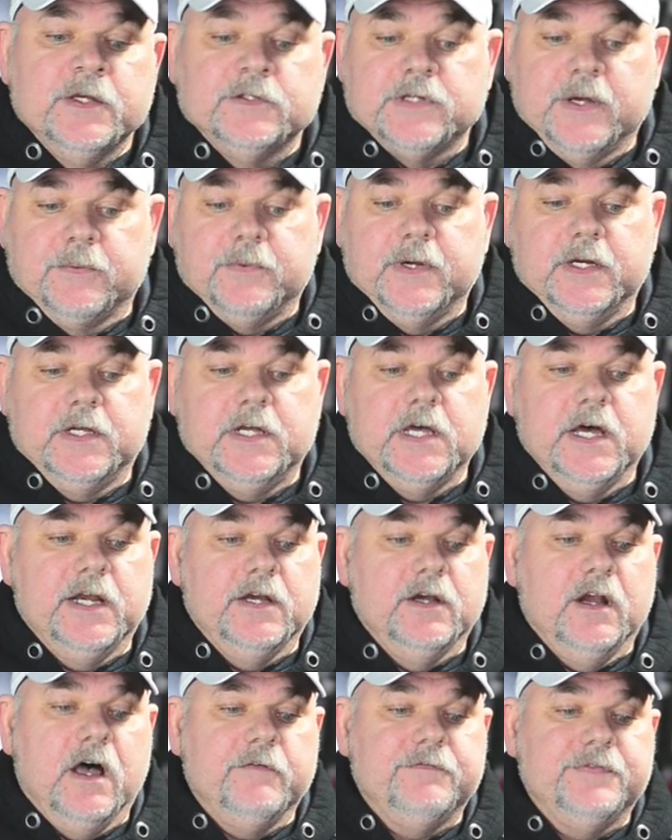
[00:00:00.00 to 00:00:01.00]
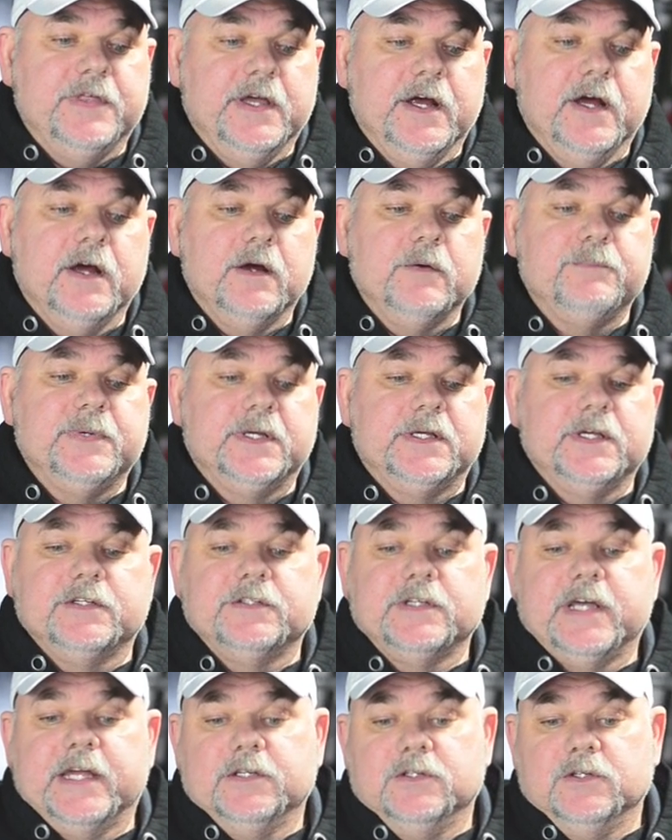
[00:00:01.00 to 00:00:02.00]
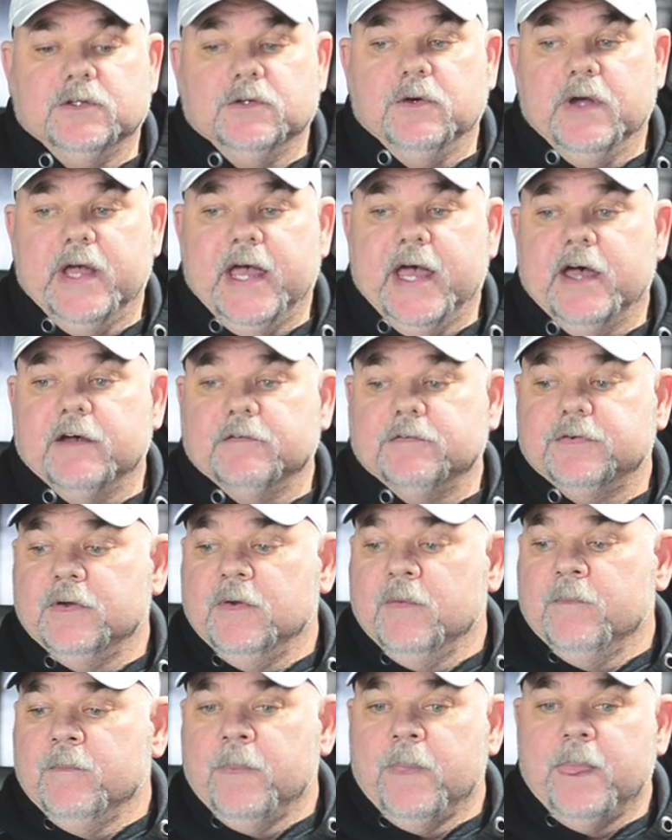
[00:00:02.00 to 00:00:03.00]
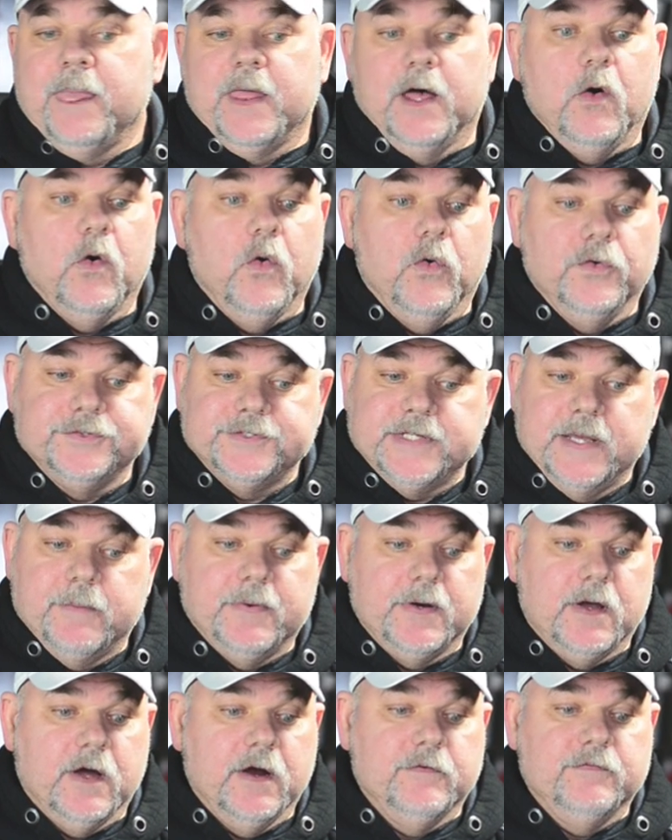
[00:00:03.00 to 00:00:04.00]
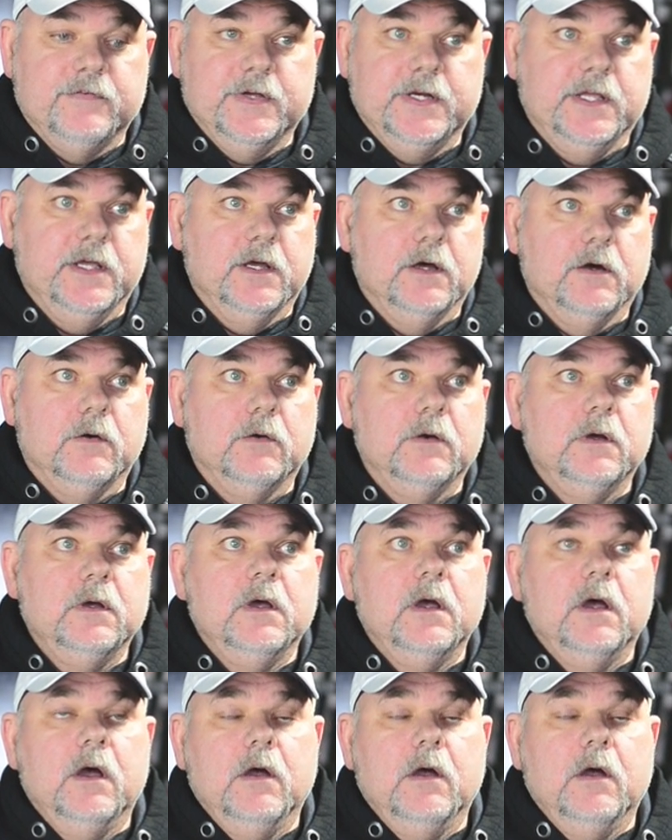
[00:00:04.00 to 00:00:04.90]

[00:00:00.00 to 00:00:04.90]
So I'm going to cut it off there, because I do have a whole seminar video